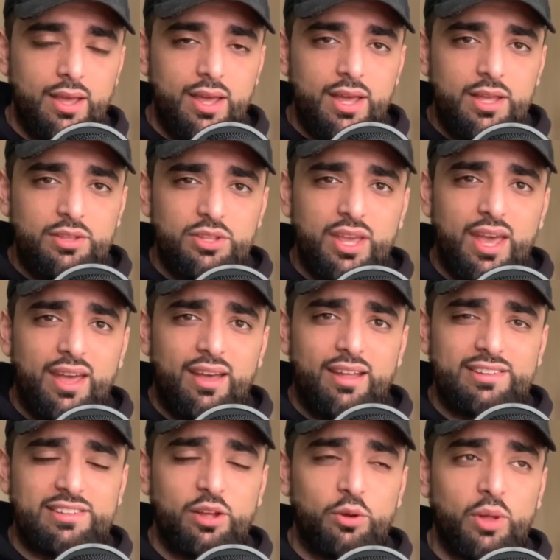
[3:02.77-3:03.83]
yeah,
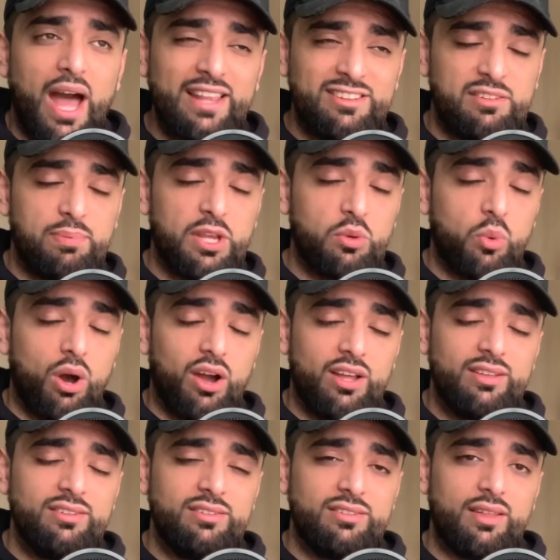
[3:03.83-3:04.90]
so hand speed
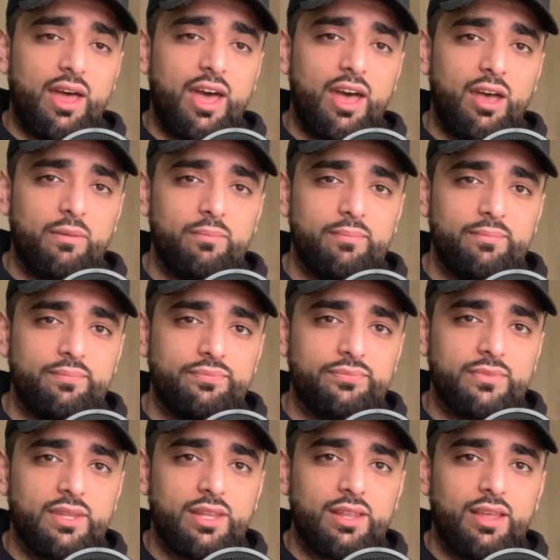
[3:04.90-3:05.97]
wise,
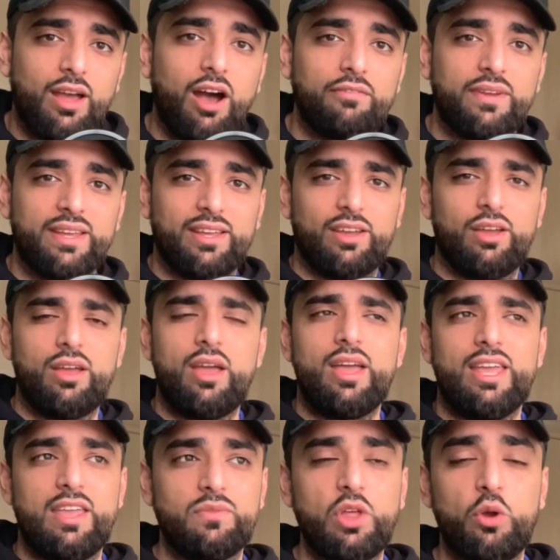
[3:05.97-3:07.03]
I think
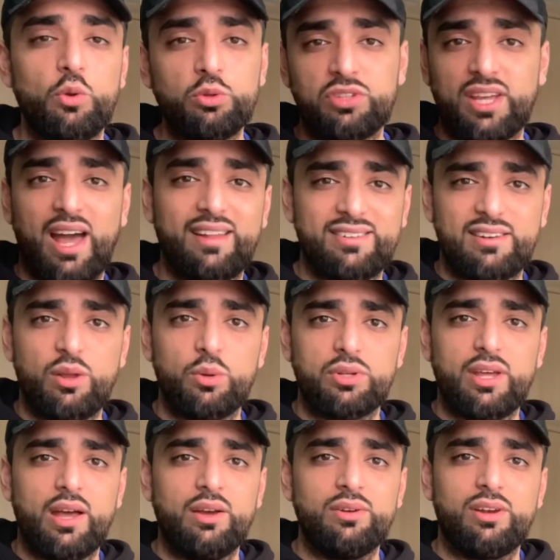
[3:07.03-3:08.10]
even though Usyk has slowed
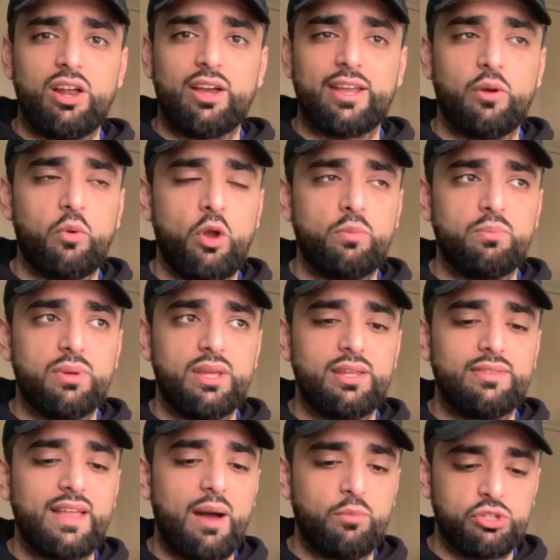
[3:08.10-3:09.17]
down, like, it won't be
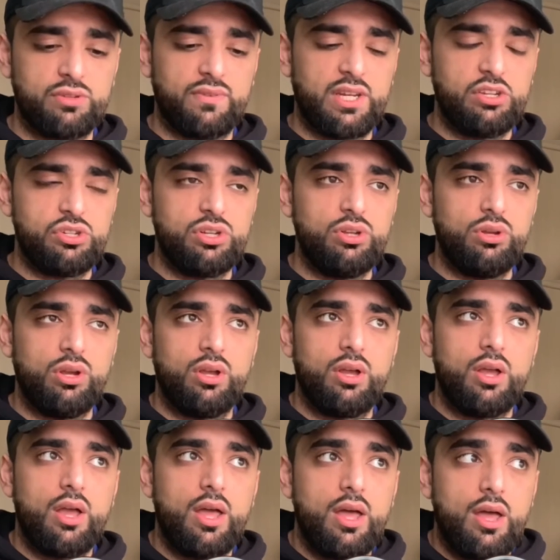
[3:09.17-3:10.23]
that much of an issue.
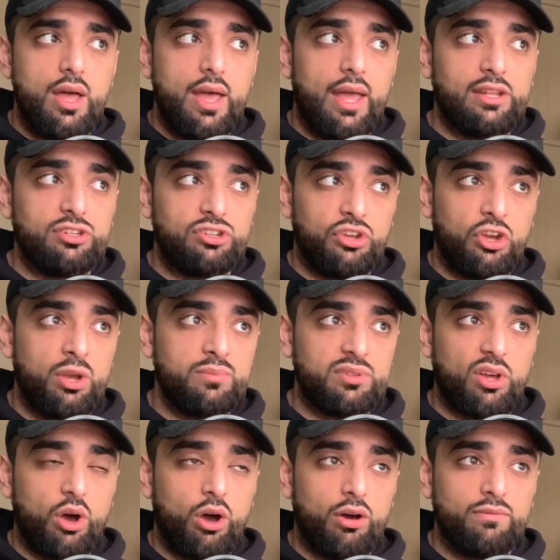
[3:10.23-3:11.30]
In terms
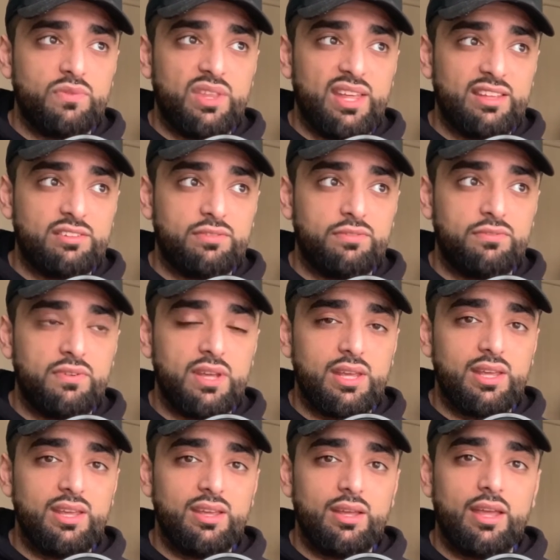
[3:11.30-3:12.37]
of his
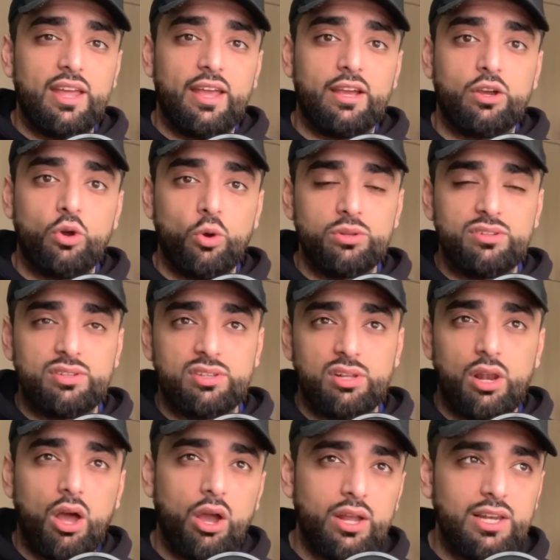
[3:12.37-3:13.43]
feet, it could
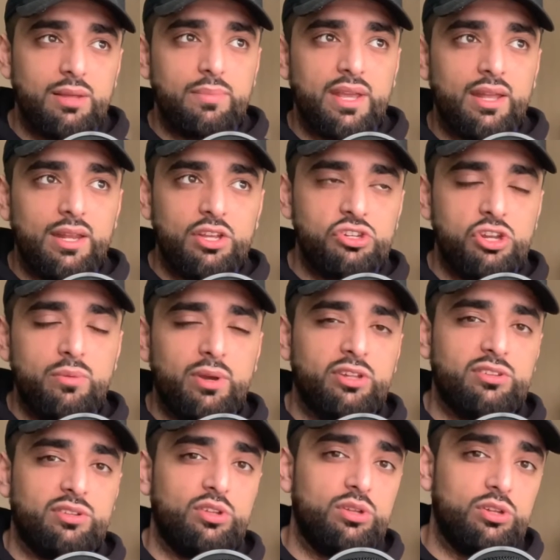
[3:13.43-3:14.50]
slightly be an issue
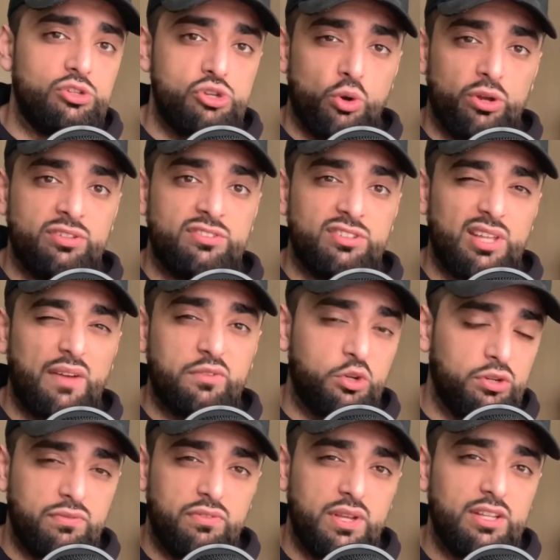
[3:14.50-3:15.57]
because Joyce does have
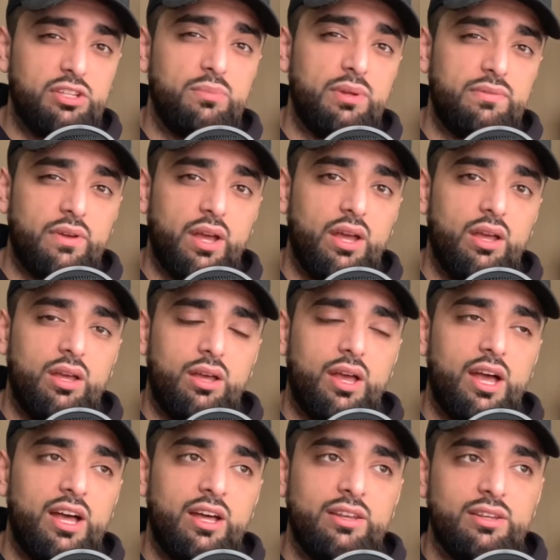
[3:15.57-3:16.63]
good feet, to be fair,
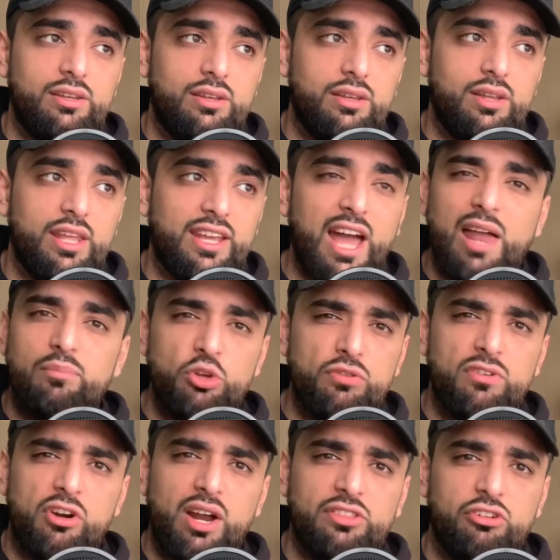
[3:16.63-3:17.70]
and he can move
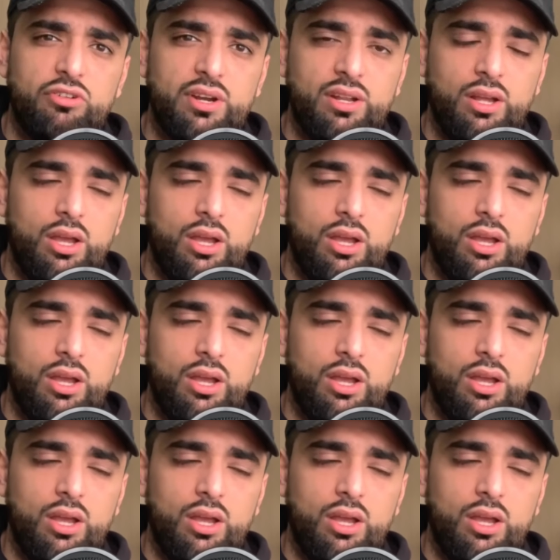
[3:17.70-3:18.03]
around the ring,